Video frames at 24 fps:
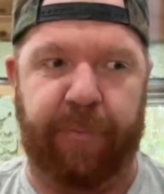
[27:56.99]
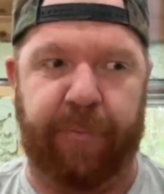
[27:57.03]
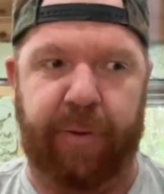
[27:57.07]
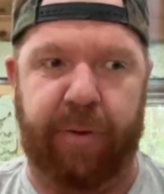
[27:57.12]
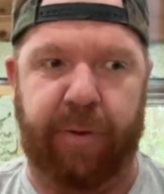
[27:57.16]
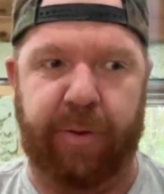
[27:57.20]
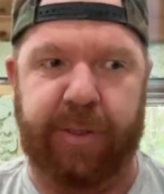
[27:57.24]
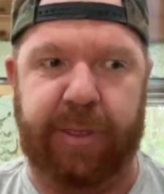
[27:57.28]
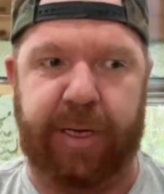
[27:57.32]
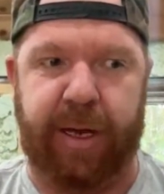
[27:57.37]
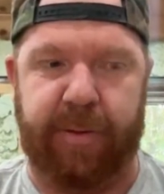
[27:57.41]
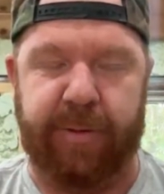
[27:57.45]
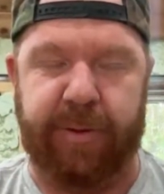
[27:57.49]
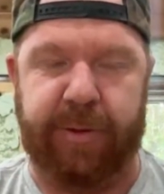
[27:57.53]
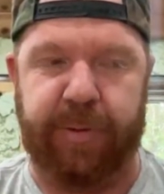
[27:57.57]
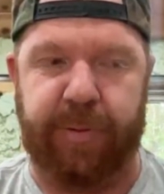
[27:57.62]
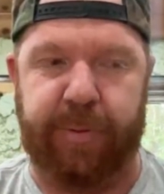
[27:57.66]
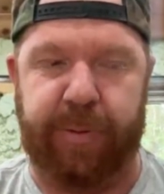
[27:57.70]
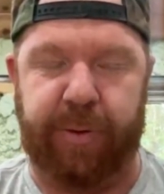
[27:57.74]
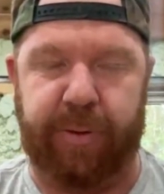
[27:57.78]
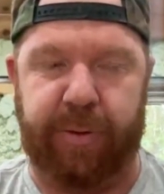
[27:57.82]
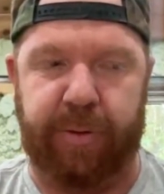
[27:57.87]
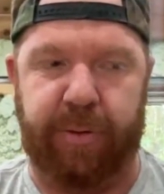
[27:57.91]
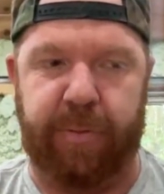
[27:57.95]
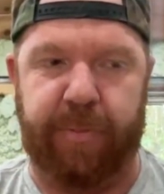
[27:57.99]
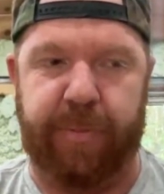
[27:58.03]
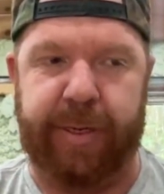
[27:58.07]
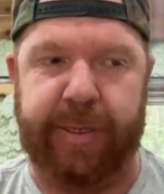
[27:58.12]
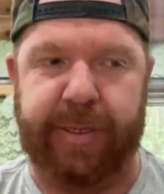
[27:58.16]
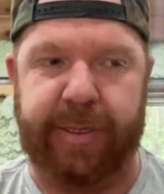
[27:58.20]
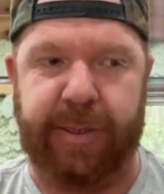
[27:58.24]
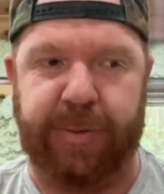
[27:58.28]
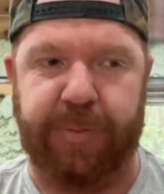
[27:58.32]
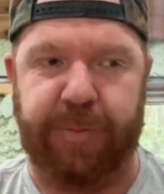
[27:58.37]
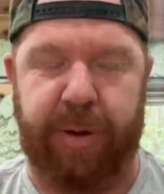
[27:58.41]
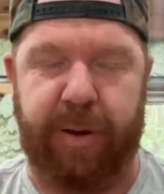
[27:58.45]
folds comes from your little
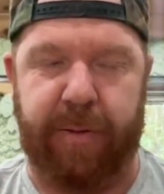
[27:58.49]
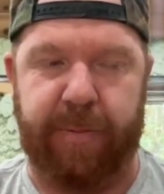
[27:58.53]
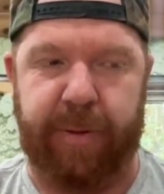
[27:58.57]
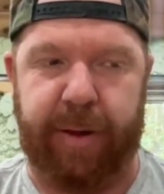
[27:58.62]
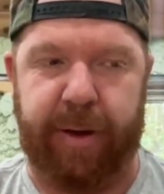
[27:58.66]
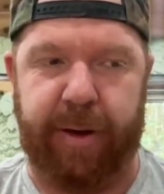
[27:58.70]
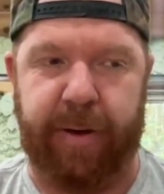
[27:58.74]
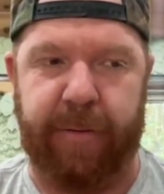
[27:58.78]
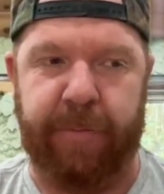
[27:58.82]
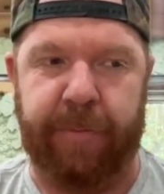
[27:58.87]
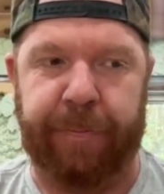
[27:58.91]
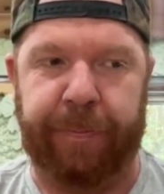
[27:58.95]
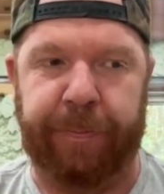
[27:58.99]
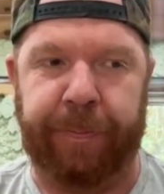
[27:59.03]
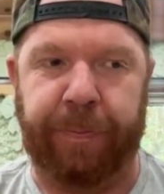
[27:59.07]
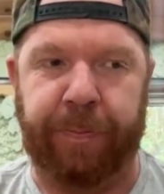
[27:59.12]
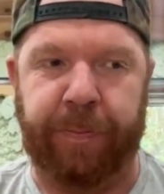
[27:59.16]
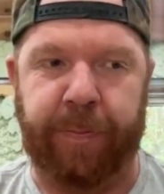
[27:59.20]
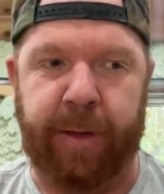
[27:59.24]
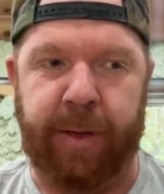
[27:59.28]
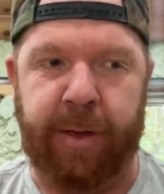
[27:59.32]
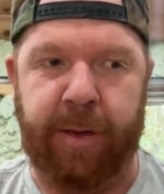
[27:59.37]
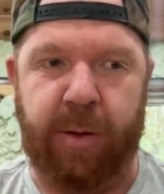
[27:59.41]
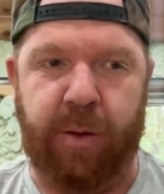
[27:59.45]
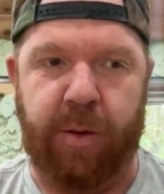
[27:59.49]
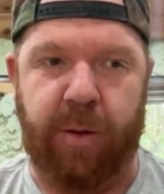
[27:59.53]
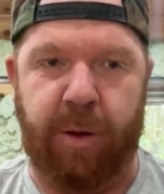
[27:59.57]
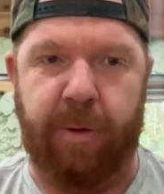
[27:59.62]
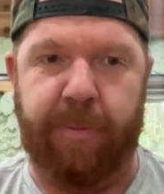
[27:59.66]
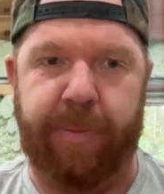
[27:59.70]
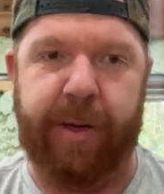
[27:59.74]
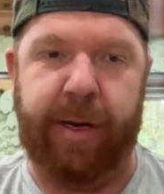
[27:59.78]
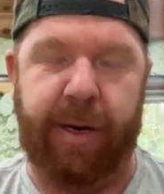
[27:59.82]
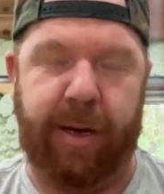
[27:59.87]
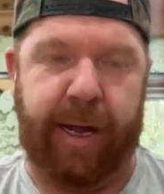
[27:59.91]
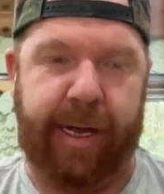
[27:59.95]
business problem there.
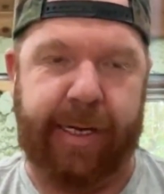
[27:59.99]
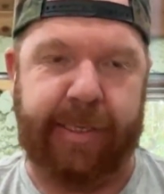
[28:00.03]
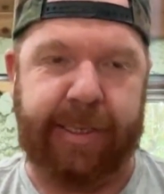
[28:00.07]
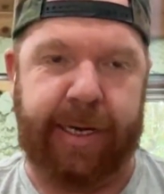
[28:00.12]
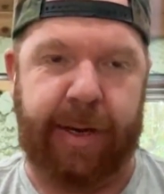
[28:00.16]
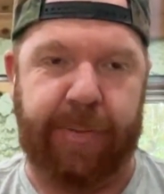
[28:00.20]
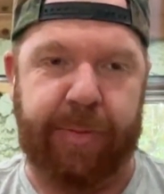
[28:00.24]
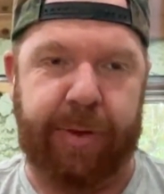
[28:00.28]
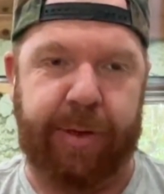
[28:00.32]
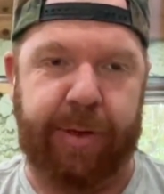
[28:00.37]
Nobody likes